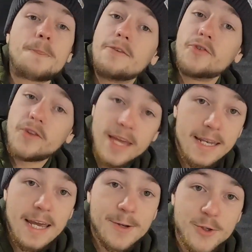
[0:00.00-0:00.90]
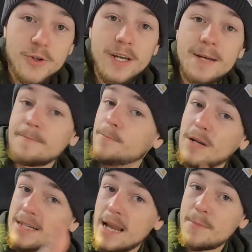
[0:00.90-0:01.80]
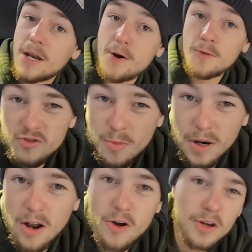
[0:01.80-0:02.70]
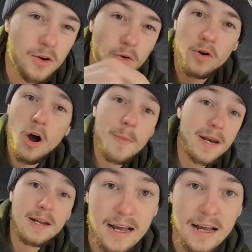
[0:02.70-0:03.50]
If you did enjoy it, please let me know. Drop a like or a comment.